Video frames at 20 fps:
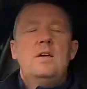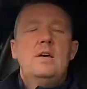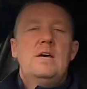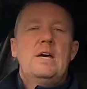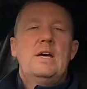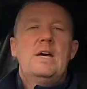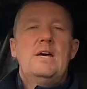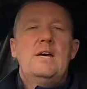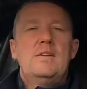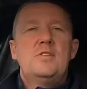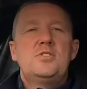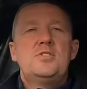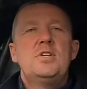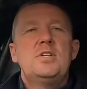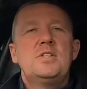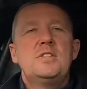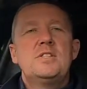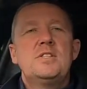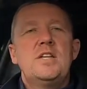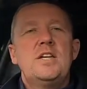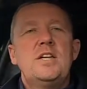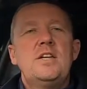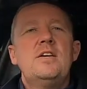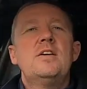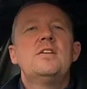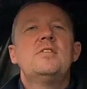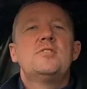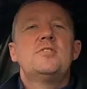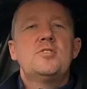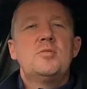And as you can see,
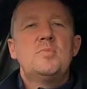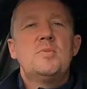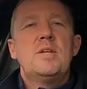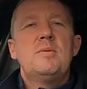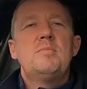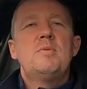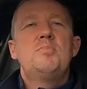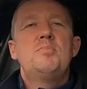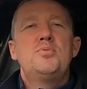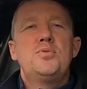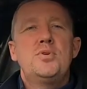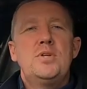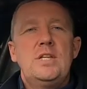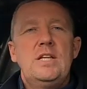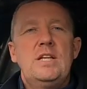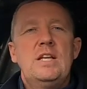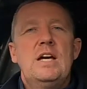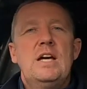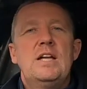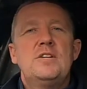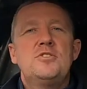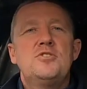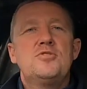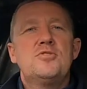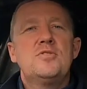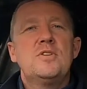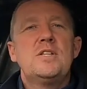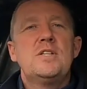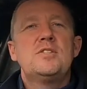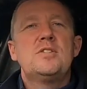some of them are pretty large
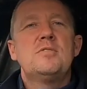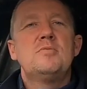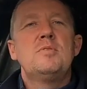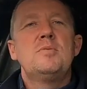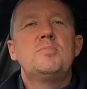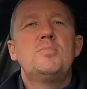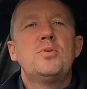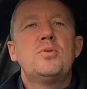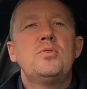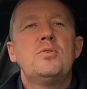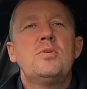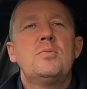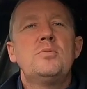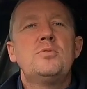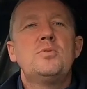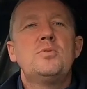trees that we're putting up,